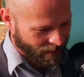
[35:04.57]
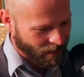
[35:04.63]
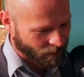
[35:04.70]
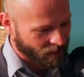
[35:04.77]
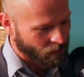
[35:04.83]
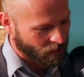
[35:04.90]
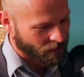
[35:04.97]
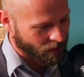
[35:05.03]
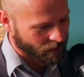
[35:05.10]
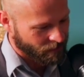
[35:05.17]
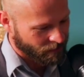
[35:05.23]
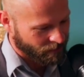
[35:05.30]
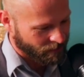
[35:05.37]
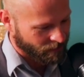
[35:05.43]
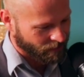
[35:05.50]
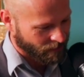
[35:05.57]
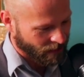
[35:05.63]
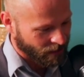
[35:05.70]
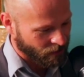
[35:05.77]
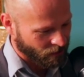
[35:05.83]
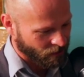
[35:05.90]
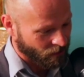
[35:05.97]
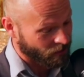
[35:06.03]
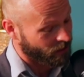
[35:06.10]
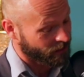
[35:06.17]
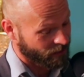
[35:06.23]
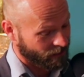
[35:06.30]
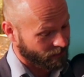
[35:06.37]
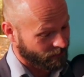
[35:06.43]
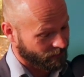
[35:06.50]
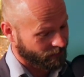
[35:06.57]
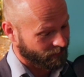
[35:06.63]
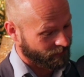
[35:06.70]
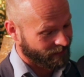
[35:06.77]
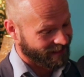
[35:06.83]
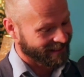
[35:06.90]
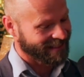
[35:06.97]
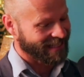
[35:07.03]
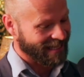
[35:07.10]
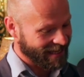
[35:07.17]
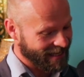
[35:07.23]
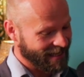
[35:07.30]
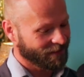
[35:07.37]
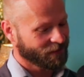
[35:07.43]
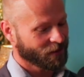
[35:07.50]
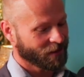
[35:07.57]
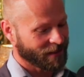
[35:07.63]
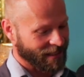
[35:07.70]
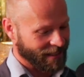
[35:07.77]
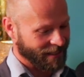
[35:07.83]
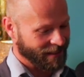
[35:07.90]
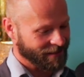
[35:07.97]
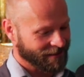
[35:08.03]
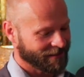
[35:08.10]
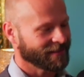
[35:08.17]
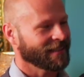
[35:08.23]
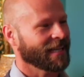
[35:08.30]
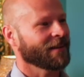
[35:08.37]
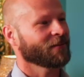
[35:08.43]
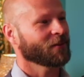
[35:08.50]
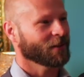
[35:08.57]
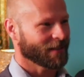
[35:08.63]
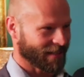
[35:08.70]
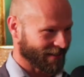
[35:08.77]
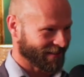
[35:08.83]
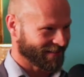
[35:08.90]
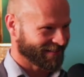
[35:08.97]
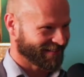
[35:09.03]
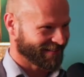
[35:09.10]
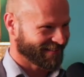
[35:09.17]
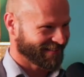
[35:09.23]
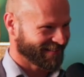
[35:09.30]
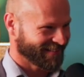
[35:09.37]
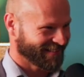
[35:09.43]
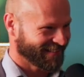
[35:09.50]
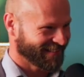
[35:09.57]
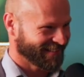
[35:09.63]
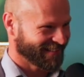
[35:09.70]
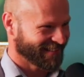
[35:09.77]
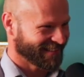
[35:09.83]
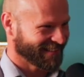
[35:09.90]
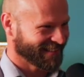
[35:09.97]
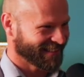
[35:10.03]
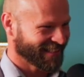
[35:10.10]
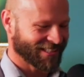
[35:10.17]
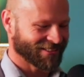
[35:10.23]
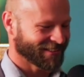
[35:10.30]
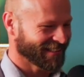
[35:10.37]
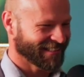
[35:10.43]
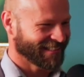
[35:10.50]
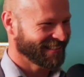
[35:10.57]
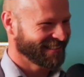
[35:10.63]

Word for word: I'll be with you as you do this day after day after day. Yeah. Right. so good.